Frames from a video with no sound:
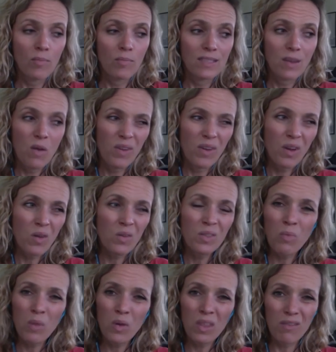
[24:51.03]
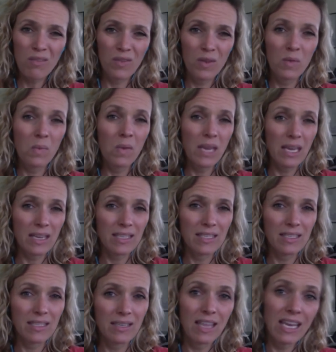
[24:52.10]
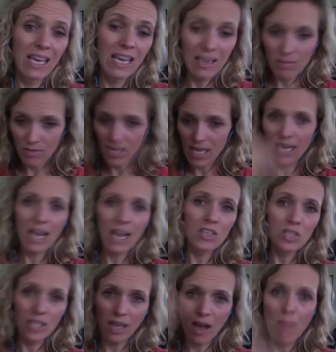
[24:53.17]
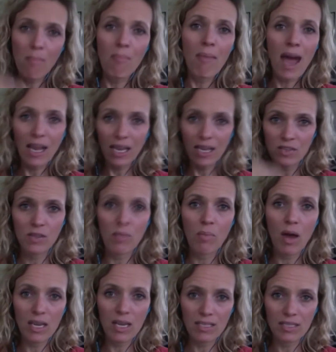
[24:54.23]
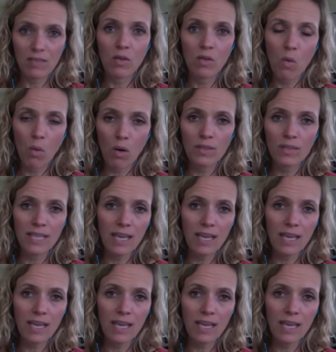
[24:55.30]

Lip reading: So if it goes more than a few weeks, they can actually come back into the bodies of the corals.